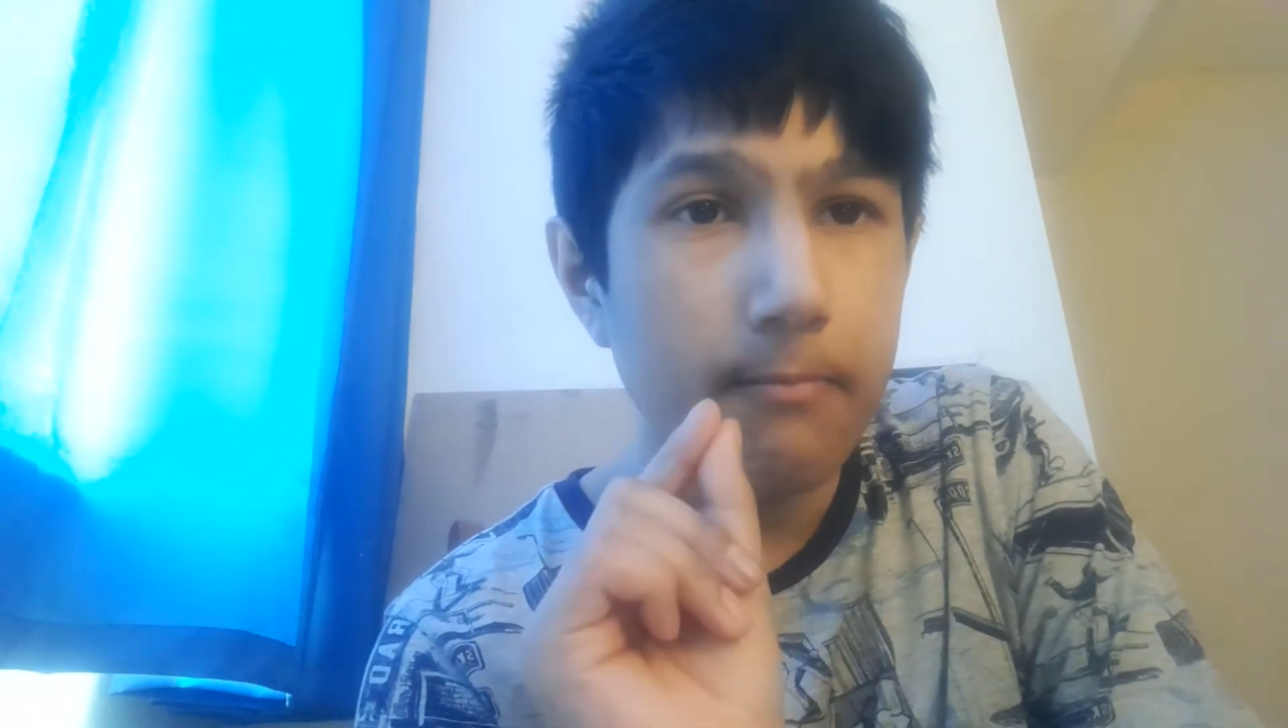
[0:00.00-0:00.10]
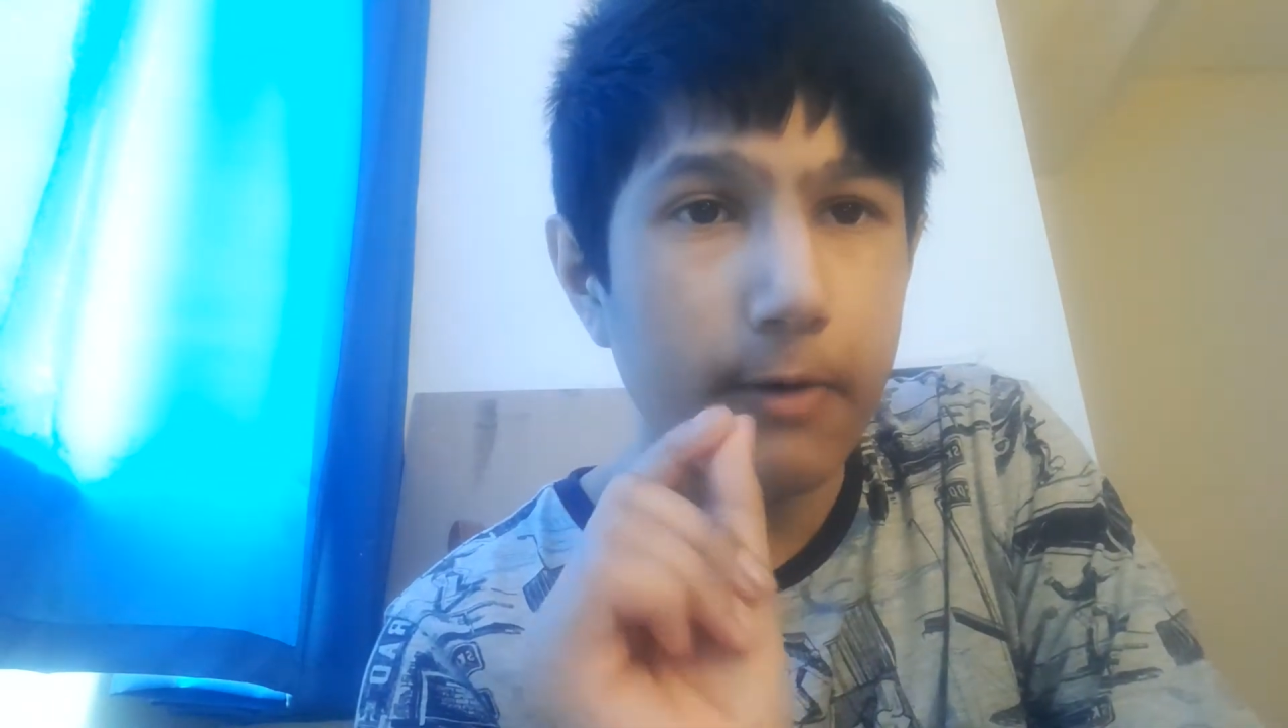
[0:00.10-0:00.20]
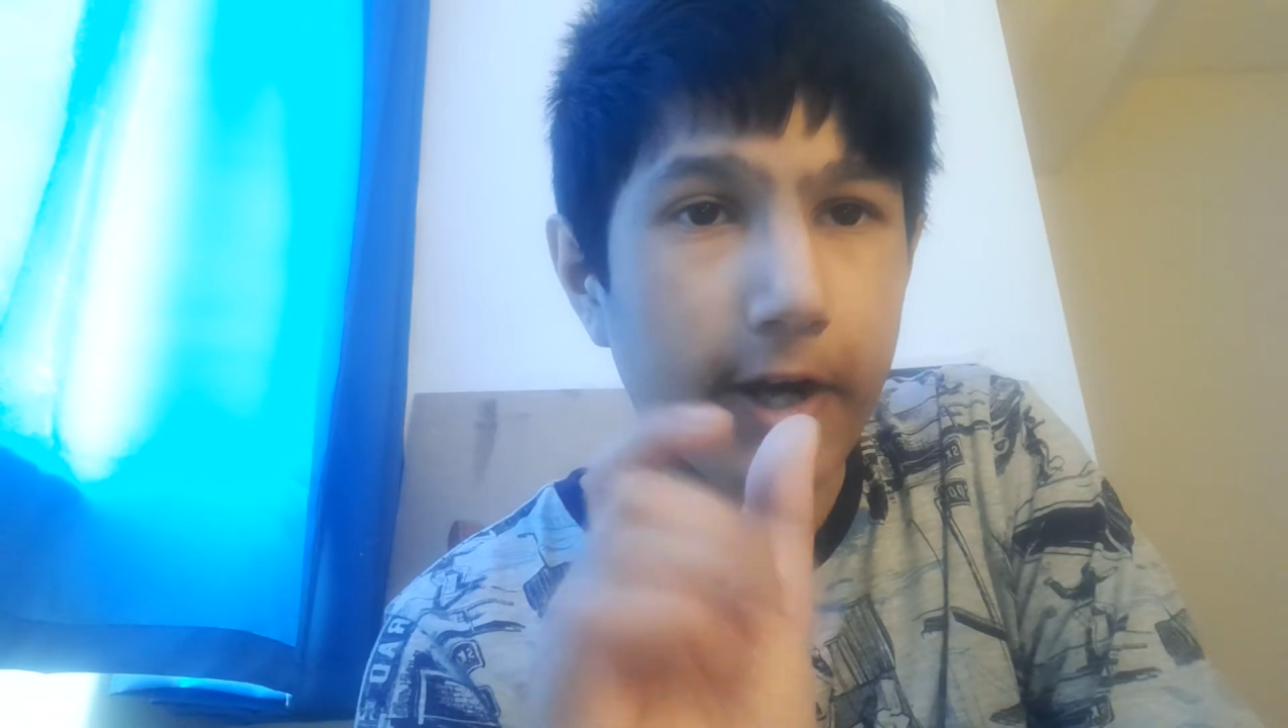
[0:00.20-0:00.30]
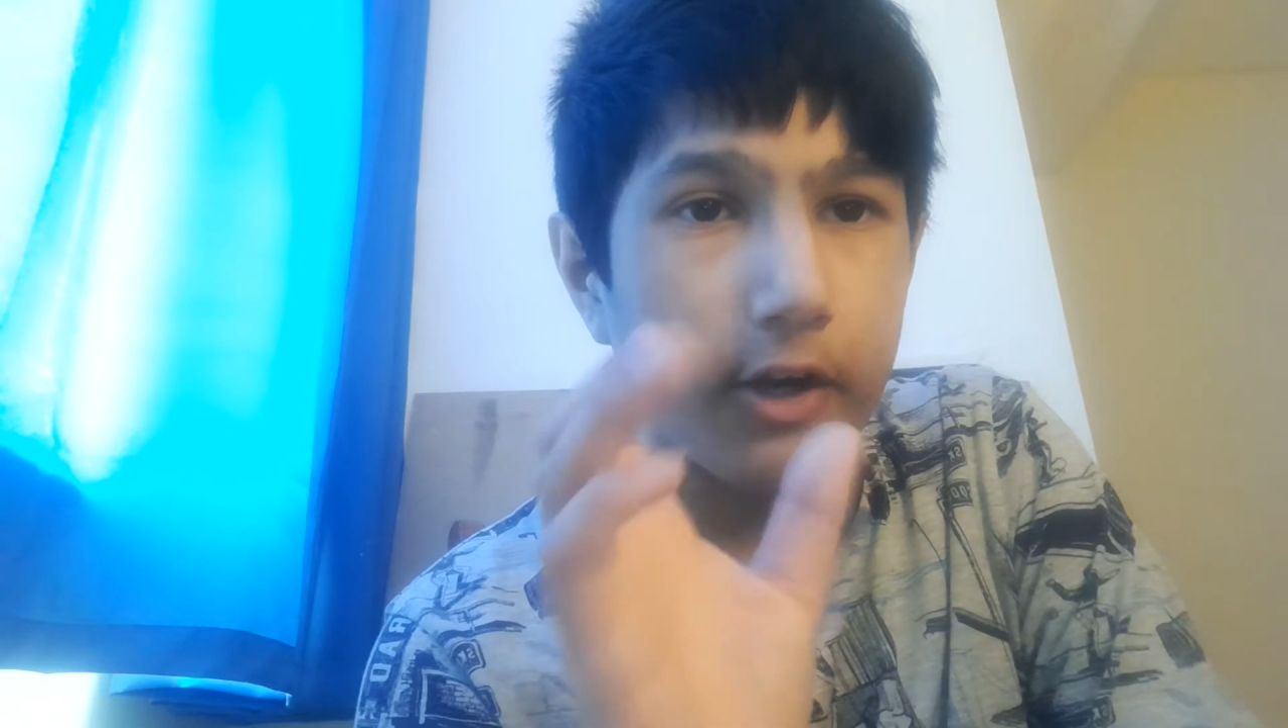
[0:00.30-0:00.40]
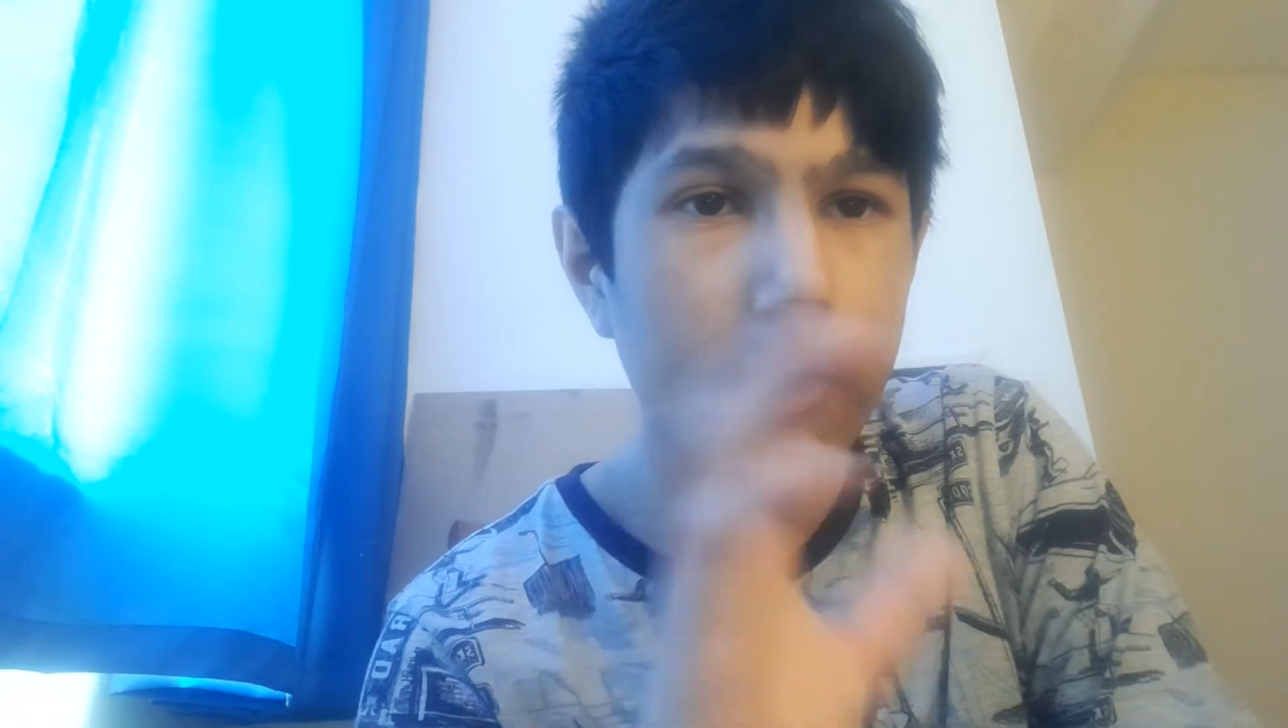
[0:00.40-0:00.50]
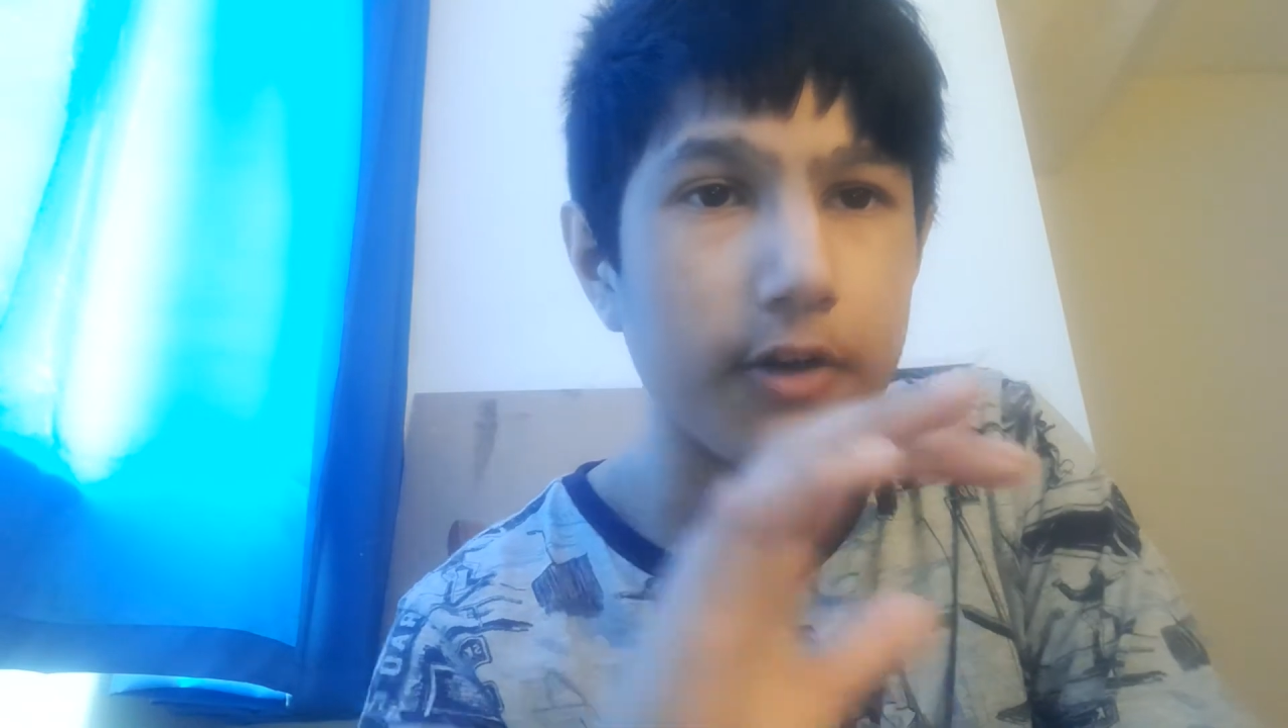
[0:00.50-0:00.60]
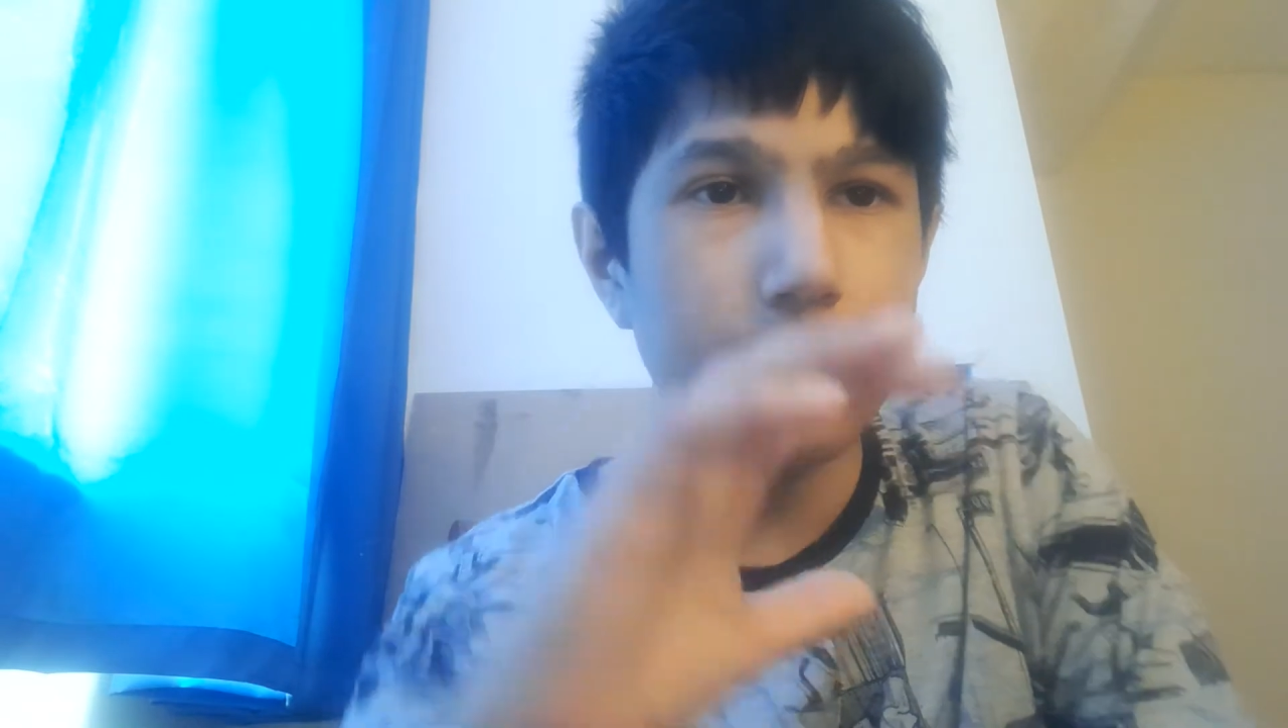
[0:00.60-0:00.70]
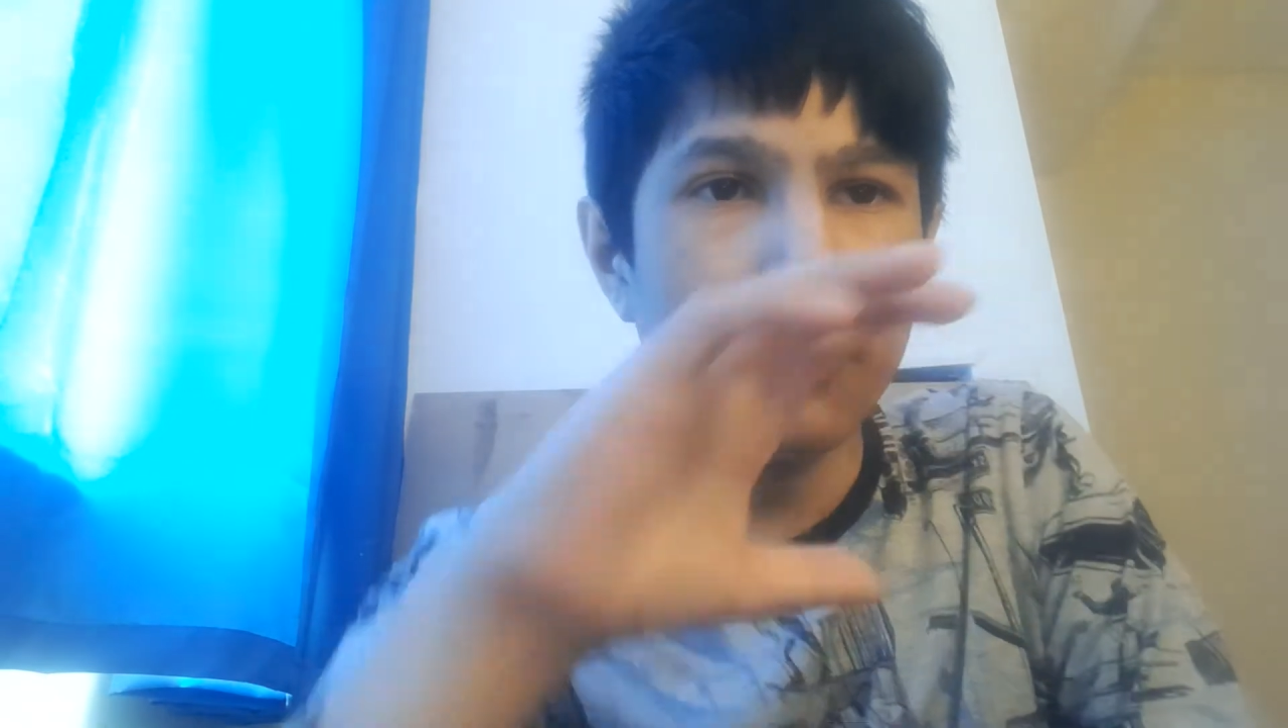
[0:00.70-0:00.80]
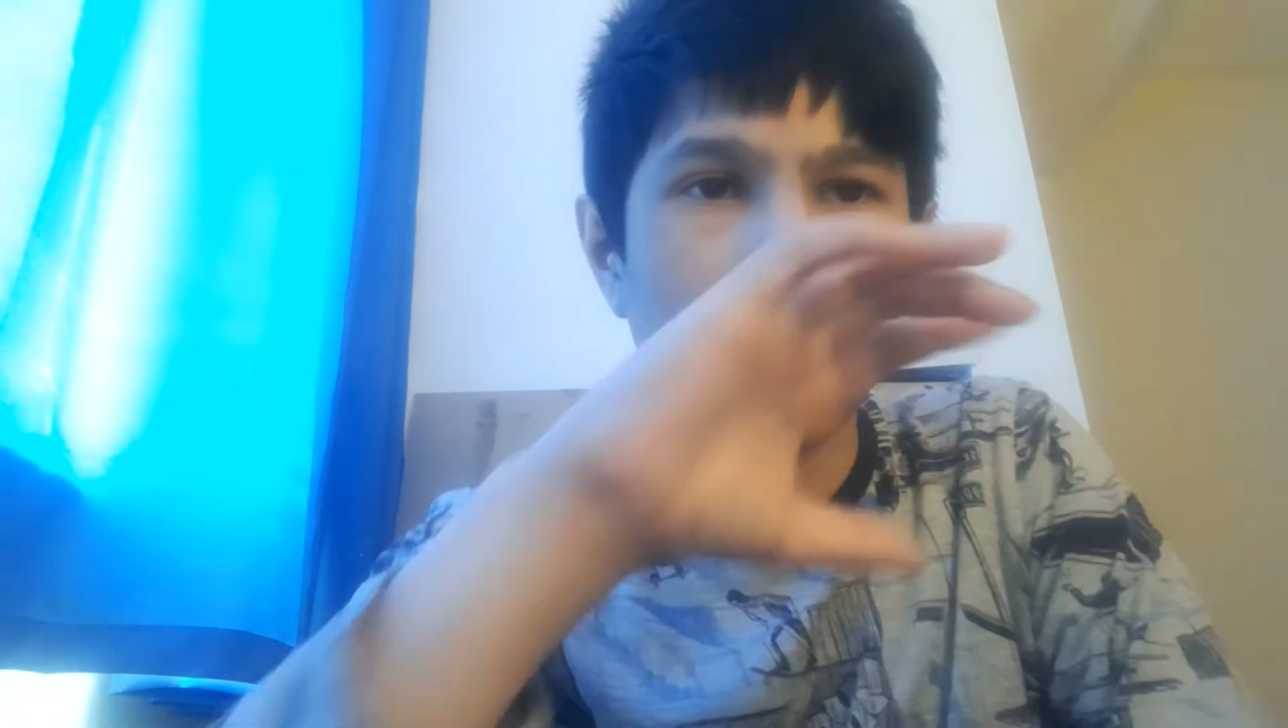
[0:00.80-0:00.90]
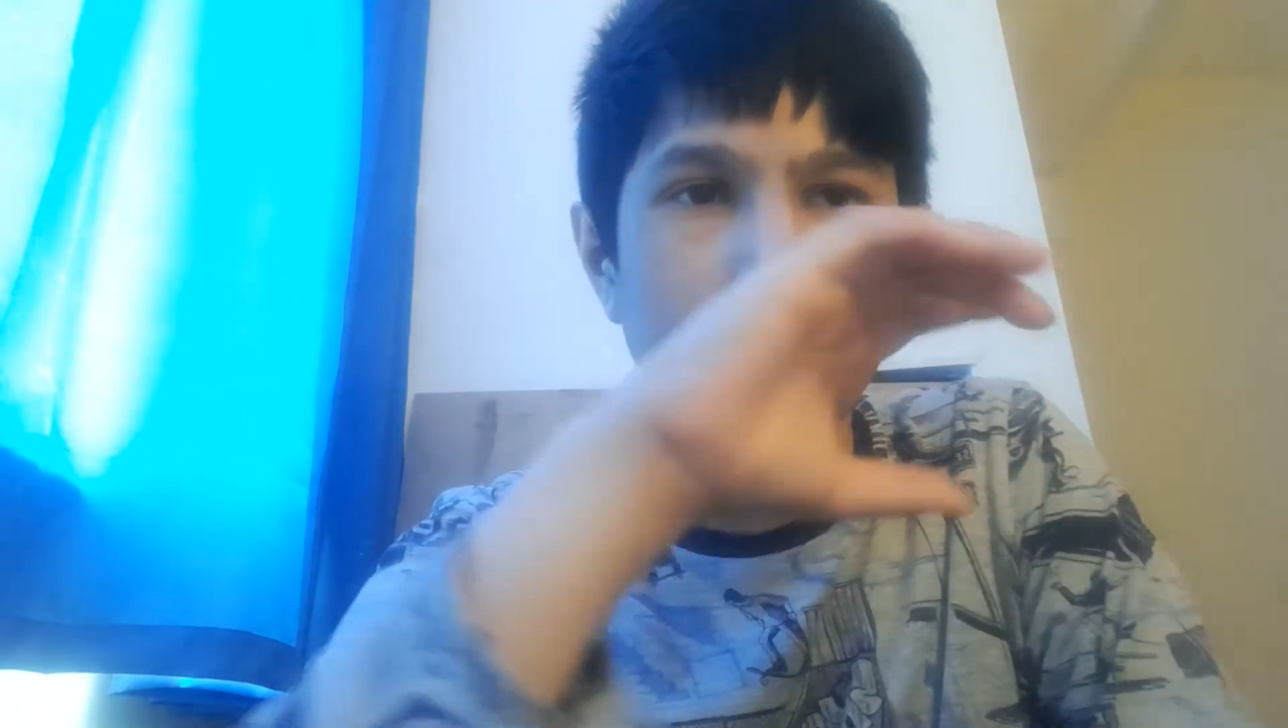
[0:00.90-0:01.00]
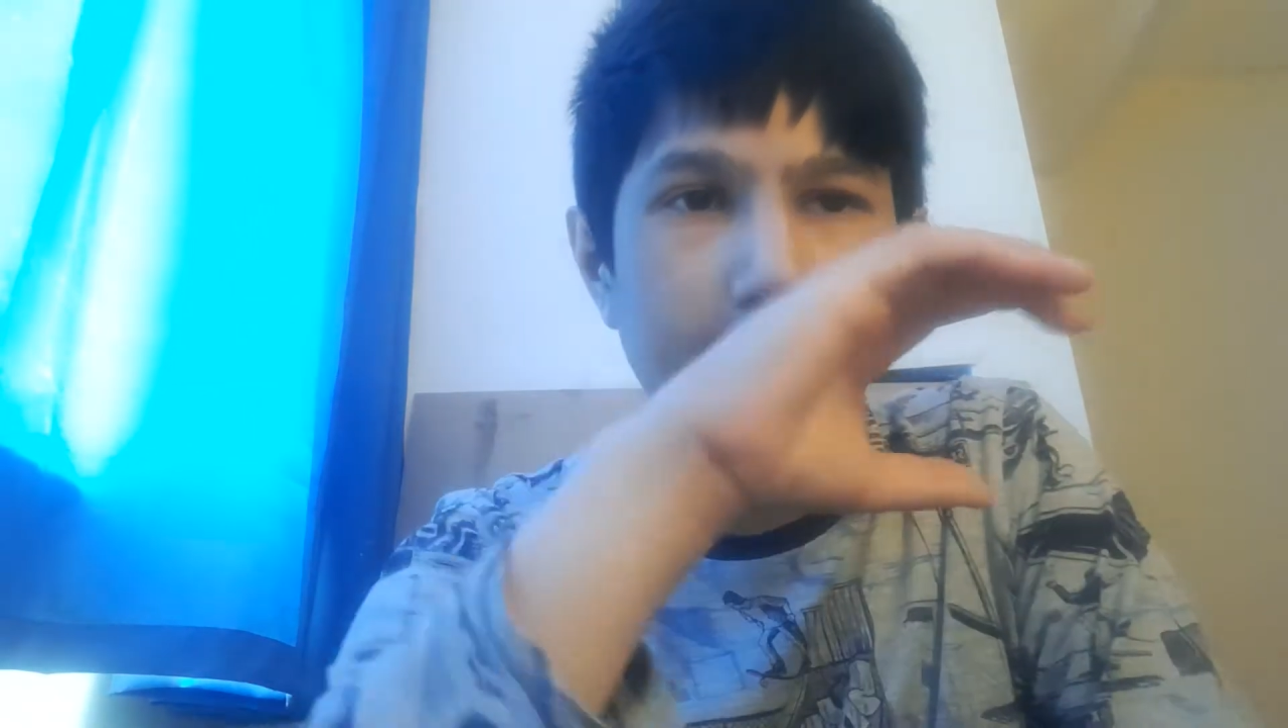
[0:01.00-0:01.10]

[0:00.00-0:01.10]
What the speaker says: But I can't do, like,